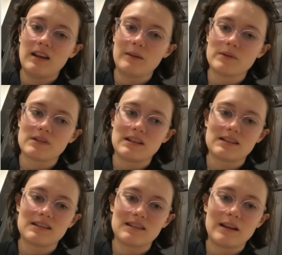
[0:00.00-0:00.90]
it was
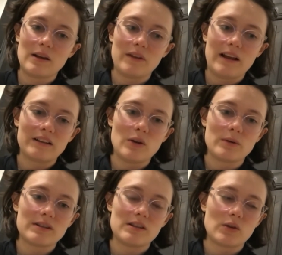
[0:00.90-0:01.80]
this thing of like,
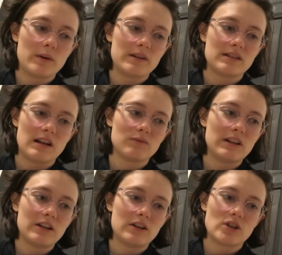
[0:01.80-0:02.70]
Jonas has always done a
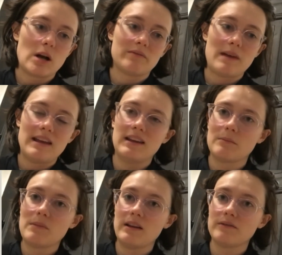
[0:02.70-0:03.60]
really good job of making
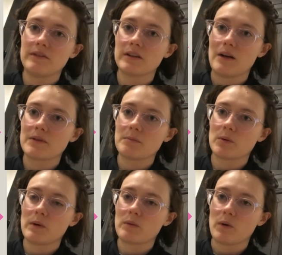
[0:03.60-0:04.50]
Amin feel
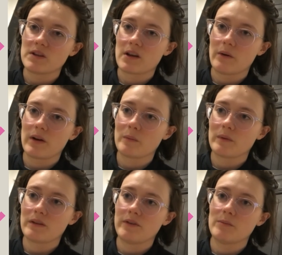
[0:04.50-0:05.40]
comfortable with what's going on
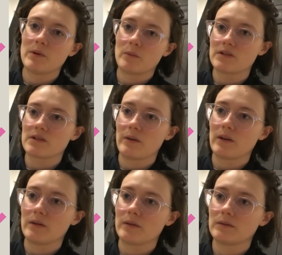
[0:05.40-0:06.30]
with the film and what's
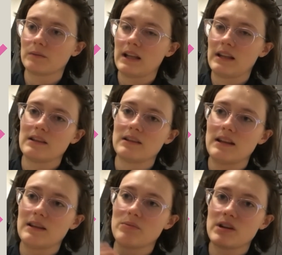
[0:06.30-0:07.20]
going on
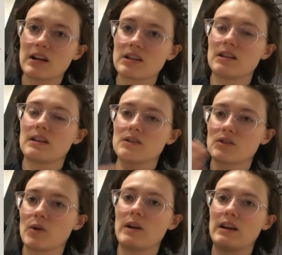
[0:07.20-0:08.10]
in production and
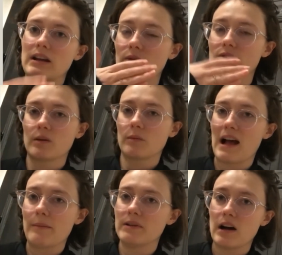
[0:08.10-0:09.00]
story, and also what
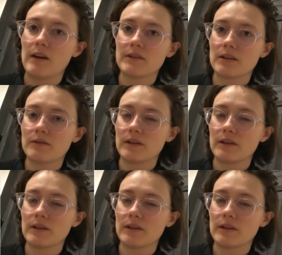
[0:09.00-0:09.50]
happened after the